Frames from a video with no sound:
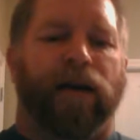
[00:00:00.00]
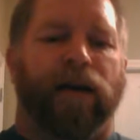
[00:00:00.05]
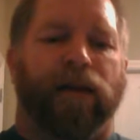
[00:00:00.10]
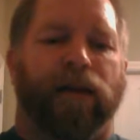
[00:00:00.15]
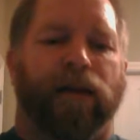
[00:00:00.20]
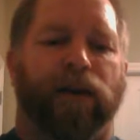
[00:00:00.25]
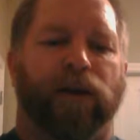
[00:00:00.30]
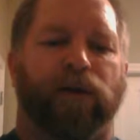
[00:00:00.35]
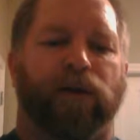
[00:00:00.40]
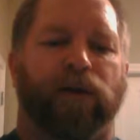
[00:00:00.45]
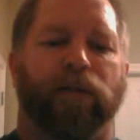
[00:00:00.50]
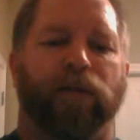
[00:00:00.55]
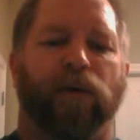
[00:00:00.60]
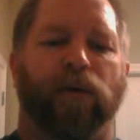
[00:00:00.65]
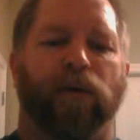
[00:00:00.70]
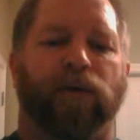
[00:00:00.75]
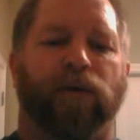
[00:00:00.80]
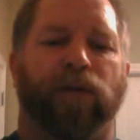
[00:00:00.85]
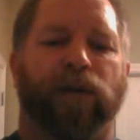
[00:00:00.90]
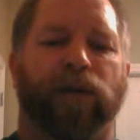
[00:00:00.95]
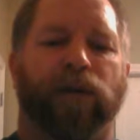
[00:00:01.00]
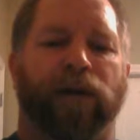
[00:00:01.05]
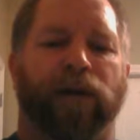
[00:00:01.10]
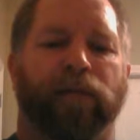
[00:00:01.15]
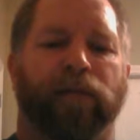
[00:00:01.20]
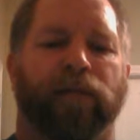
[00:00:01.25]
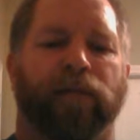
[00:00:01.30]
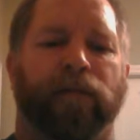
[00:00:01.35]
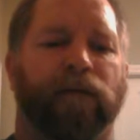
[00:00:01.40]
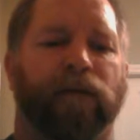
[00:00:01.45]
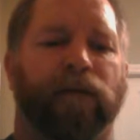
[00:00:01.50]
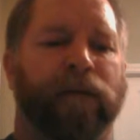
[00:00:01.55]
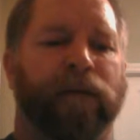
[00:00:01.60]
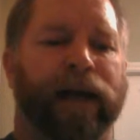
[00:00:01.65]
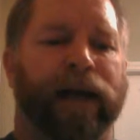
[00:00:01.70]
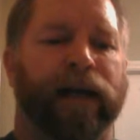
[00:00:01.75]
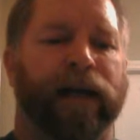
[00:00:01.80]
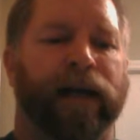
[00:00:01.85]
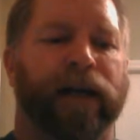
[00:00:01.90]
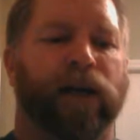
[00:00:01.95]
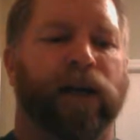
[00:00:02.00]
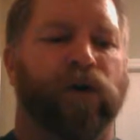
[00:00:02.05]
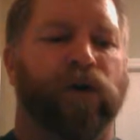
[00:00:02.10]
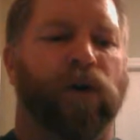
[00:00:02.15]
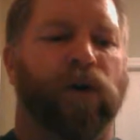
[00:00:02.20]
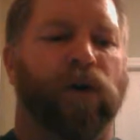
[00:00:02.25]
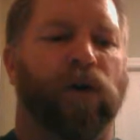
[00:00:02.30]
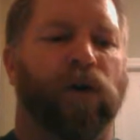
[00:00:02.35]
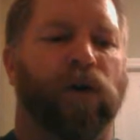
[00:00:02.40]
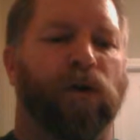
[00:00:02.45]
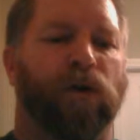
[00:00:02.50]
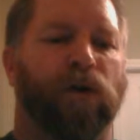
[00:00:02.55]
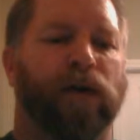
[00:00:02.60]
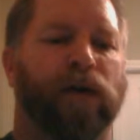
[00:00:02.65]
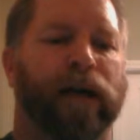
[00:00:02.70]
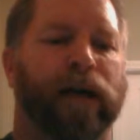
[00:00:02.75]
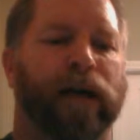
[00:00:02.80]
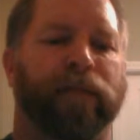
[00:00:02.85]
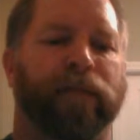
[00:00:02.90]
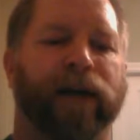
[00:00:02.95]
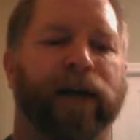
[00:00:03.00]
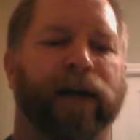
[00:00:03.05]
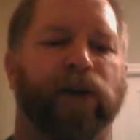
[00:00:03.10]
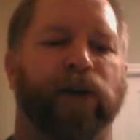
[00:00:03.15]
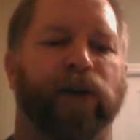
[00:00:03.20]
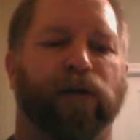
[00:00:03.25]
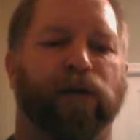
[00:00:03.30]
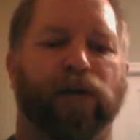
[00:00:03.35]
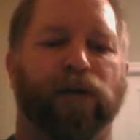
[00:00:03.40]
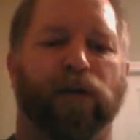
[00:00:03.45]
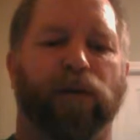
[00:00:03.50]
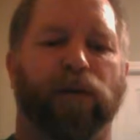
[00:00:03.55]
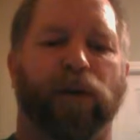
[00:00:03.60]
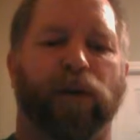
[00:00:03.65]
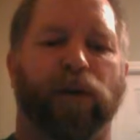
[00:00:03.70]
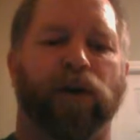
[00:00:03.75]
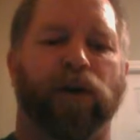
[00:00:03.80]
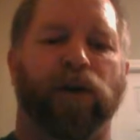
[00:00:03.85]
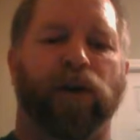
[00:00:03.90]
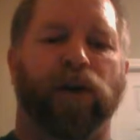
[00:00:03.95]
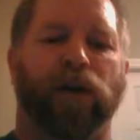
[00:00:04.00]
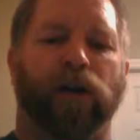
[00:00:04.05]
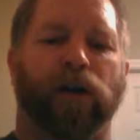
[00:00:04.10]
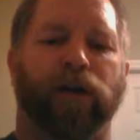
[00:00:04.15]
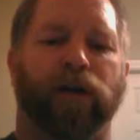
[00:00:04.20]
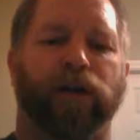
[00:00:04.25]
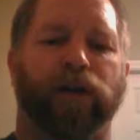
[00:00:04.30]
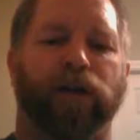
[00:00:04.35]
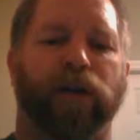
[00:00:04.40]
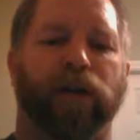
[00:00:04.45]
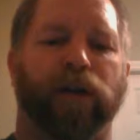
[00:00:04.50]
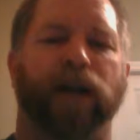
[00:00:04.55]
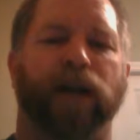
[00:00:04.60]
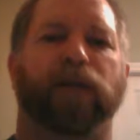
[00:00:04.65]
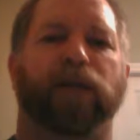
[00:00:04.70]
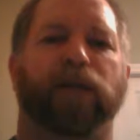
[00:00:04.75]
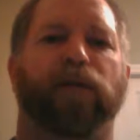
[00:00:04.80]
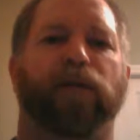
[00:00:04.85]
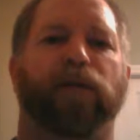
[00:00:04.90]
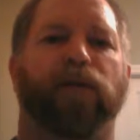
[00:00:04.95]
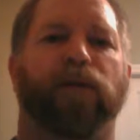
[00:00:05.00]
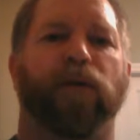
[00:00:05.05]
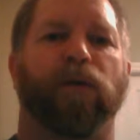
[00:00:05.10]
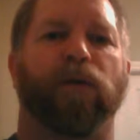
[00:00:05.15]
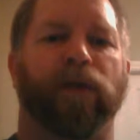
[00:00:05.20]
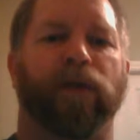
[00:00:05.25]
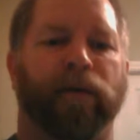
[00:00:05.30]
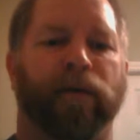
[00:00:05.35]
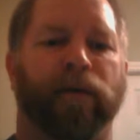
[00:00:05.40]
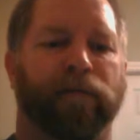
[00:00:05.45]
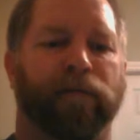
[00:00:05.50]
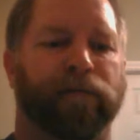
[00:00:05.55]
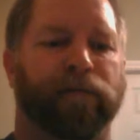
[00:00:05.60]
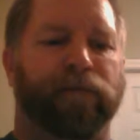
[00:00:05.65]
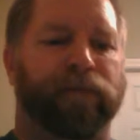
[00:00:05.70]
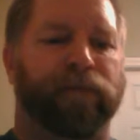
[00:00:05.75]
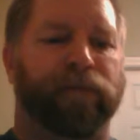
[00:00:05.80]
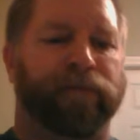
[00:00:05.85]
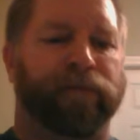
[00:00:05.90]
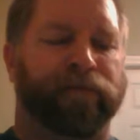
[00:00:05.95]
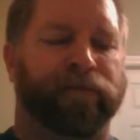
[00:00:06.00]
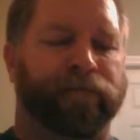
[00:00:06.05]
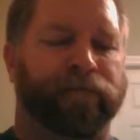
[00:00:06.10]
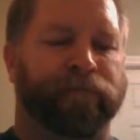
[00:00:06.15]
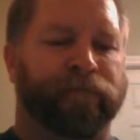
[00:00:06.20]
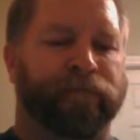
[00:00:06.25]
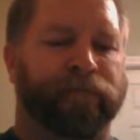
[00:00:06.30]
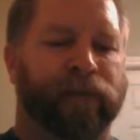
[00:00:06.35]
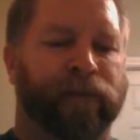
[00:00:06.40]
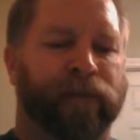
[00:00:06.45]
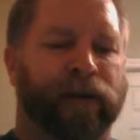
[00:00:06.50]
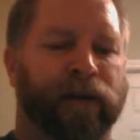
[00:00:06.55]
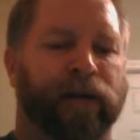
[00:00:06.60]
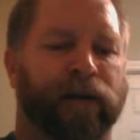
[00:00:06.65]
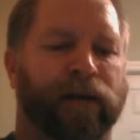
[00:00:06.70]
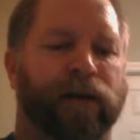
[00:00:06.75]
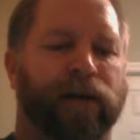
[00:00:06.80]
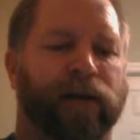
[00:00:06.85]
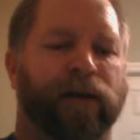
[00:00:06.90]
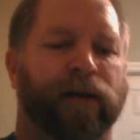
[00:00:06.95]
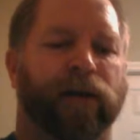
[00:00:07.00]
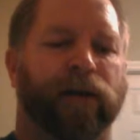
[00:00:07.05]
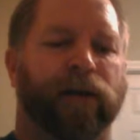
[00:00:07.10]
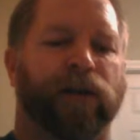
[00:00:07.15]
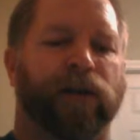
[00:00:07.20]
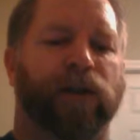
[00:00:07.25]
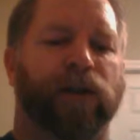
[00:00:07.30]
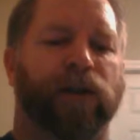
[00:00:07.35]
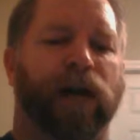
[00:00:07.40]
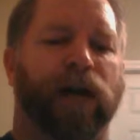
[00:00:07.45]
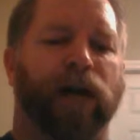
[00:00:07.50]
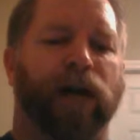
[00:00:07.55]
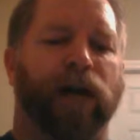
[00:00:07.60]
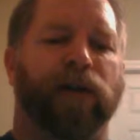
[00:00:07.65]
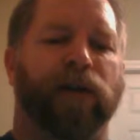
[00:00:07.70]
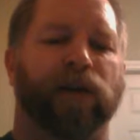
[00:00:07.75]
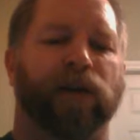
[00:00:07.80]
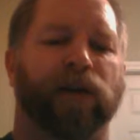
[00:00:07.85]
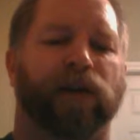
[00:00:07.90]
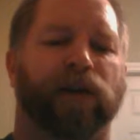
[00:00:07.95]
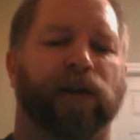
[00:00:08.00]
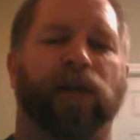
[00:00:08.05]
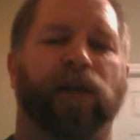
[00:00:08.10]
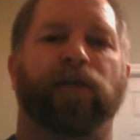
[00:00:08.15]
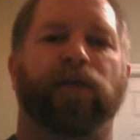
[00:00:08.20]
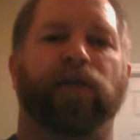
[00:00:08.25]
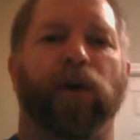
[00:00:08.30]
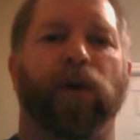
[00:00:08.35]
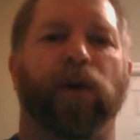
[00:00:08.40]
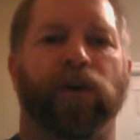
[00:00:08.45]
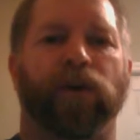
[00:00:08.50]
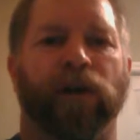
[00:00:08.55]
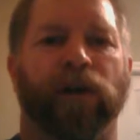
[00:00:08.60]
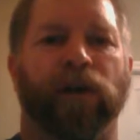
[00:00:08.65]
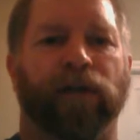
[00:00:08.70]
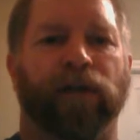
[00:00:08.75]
This removes them from any control and makes you feel personally responsible for them. This is an obvious confusion of